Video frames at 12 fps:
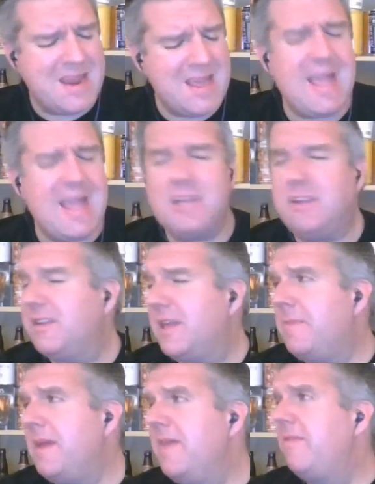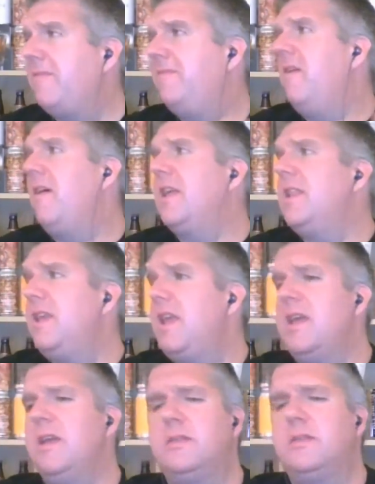And I held on to that beer for fucking
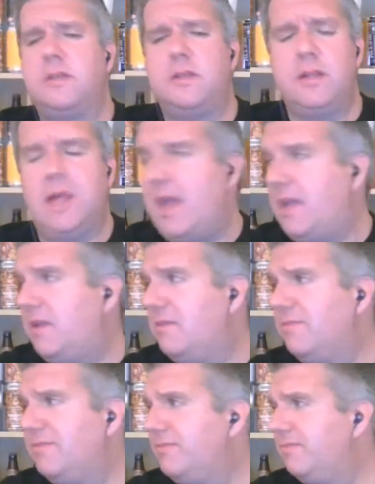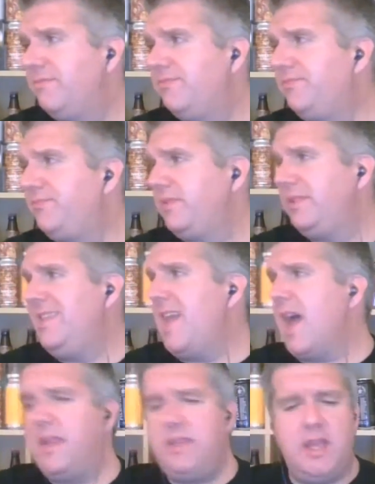years, like
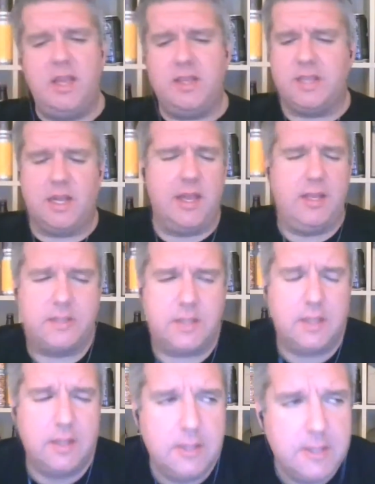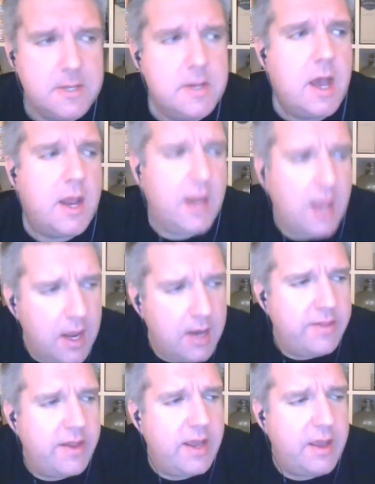nine years at least. And I,
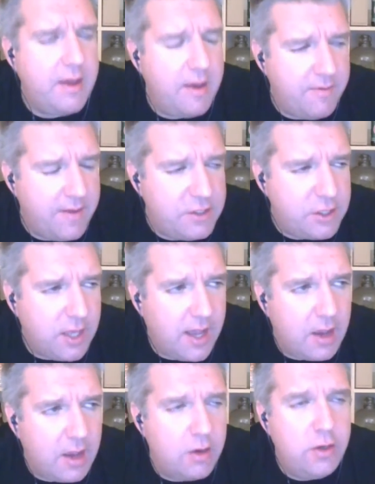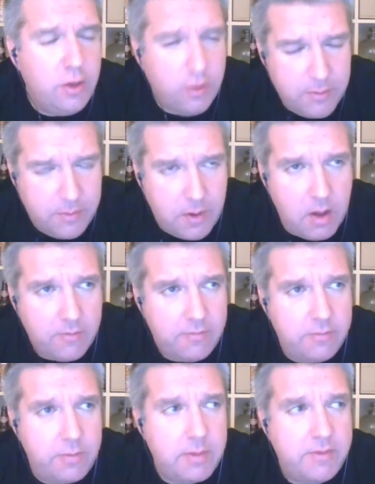and then I eventually I got another
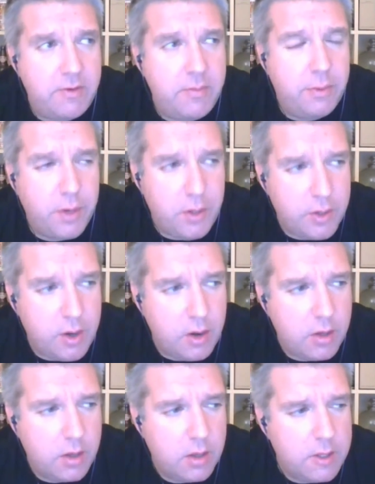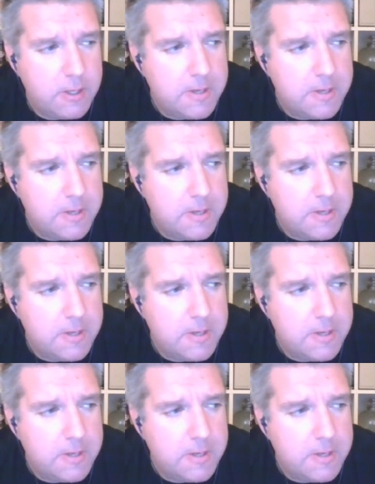bottle, probably through BrewDog,